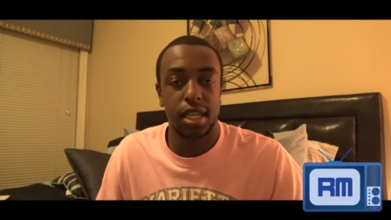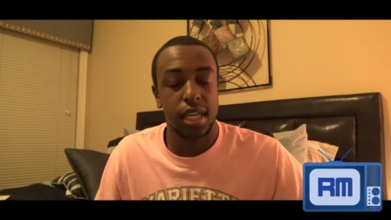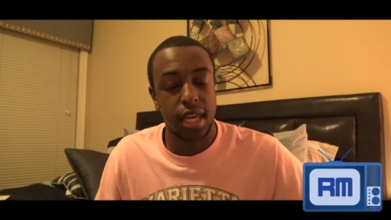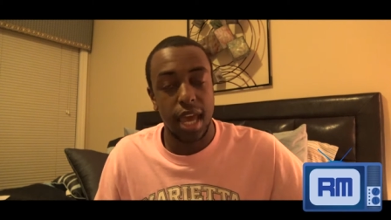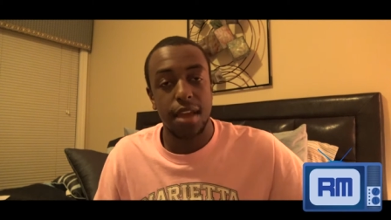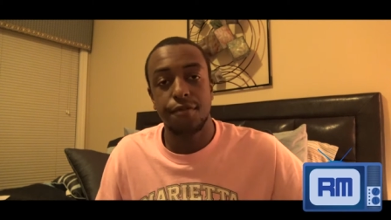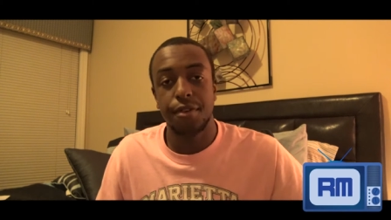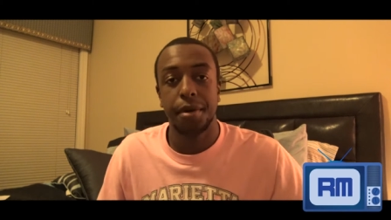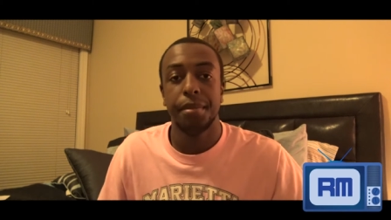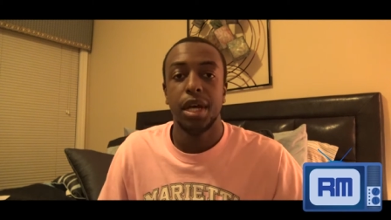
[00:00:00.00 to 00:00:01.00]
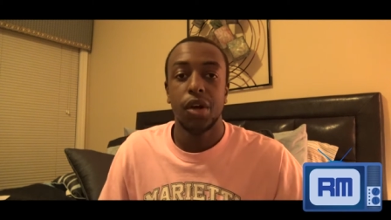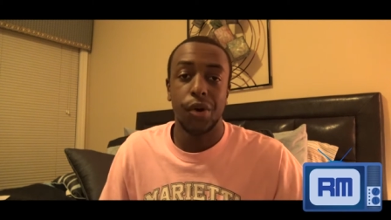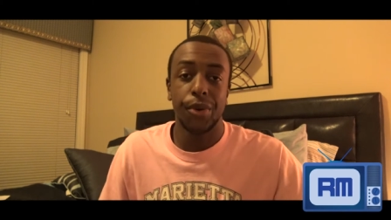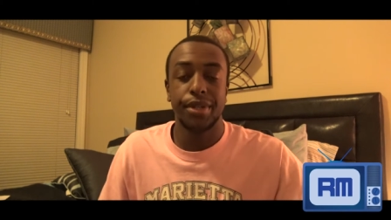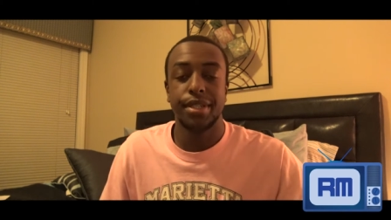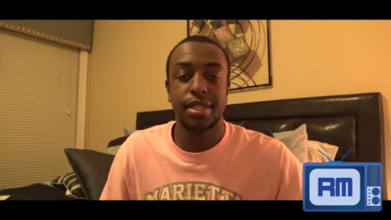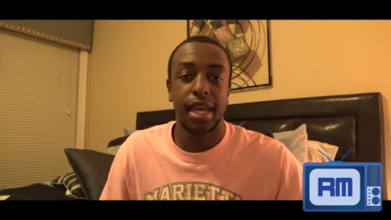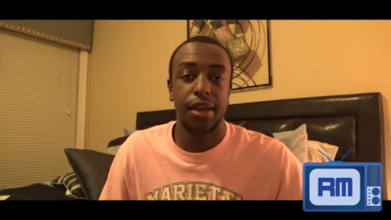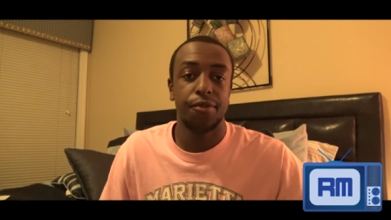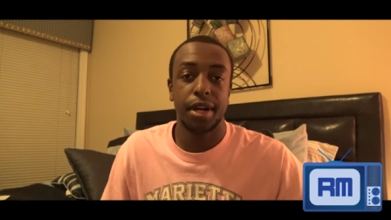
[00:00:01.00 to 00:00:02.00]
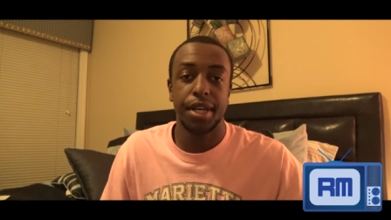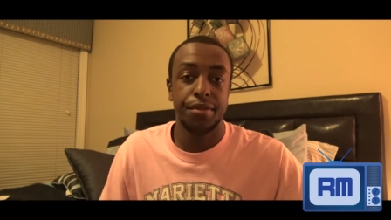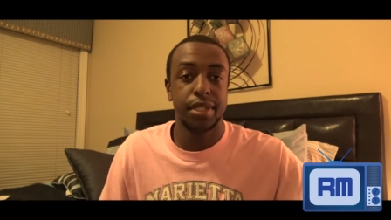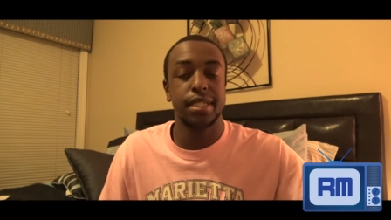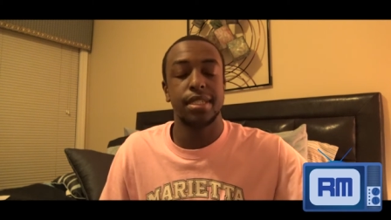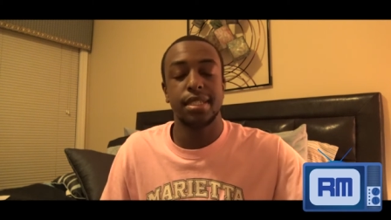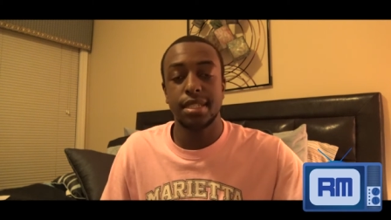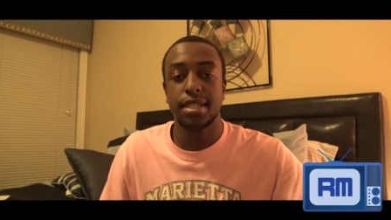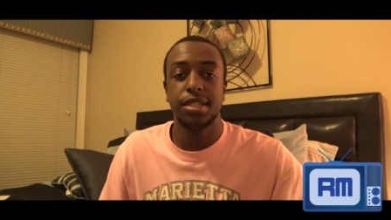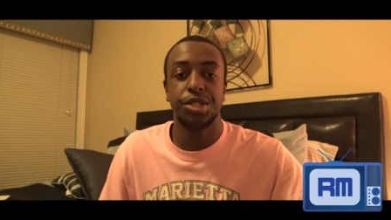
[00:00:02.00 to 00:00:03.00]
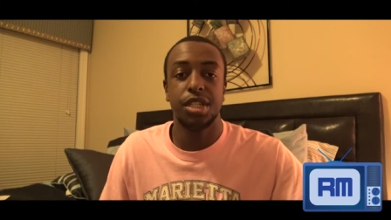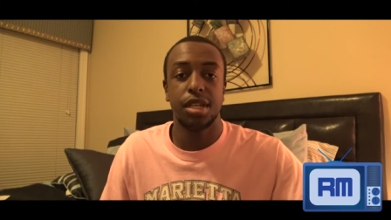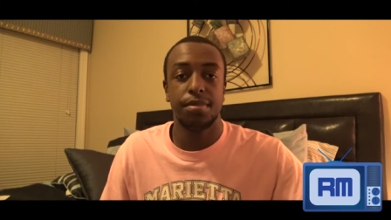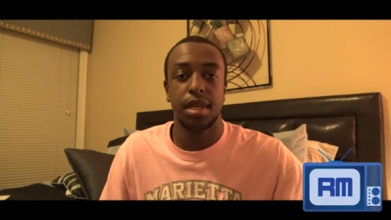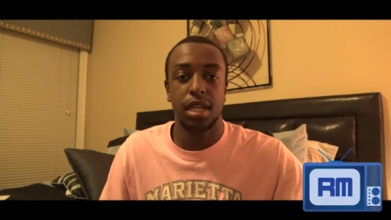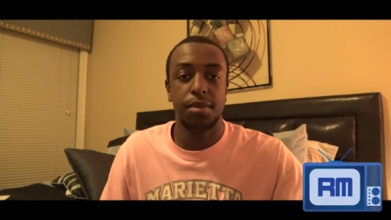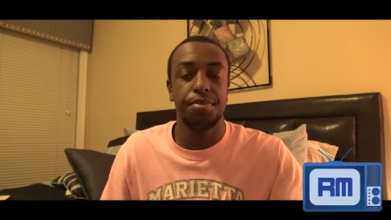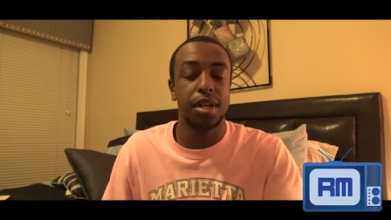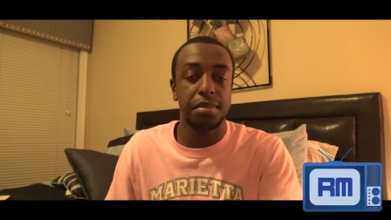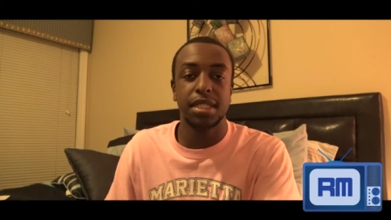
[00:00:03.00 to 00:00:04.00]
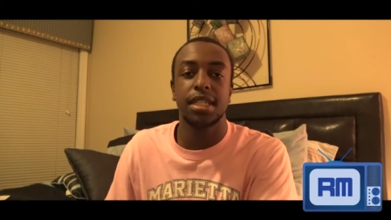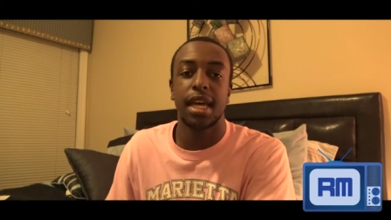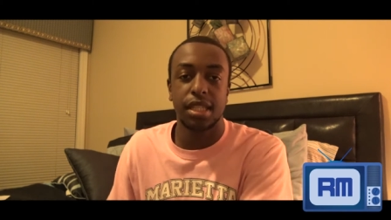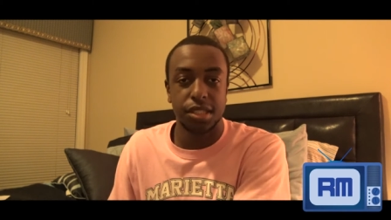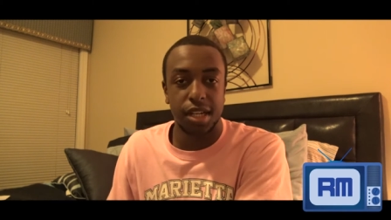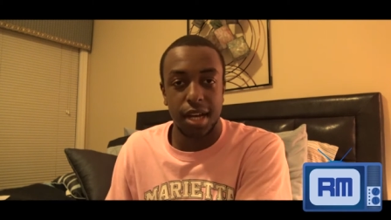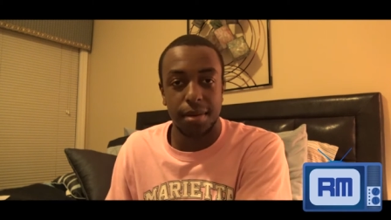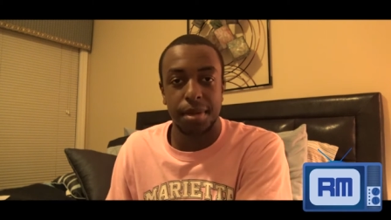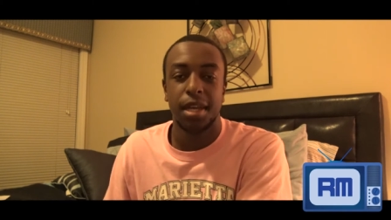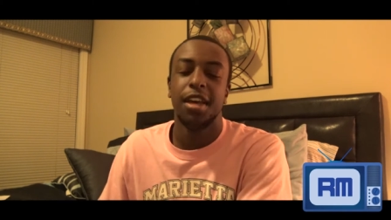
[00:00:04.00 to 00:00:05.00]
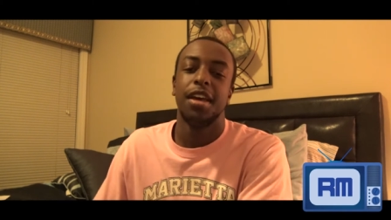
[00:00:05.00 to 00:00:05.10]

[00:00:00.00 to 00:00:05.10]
He came from Golden State where he was assistant GM and he pretty much got the job